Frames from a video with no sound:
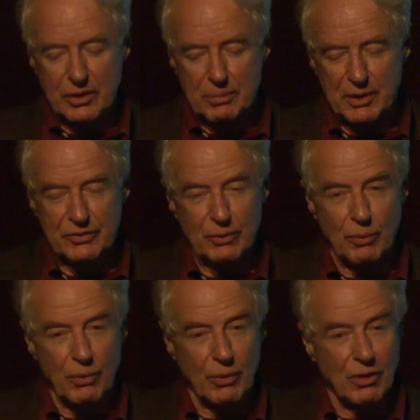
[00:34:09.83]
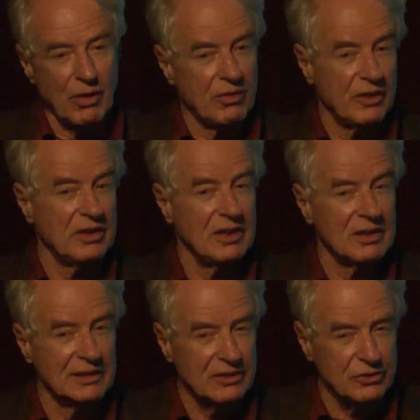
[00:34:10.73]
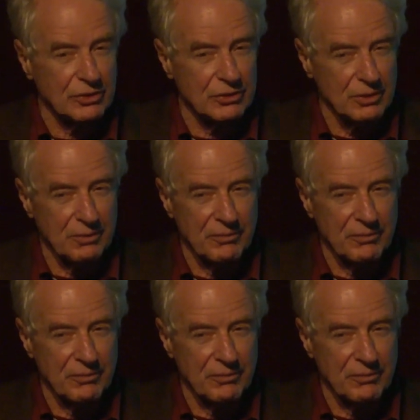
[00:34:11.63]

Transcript: about the war that he enlisted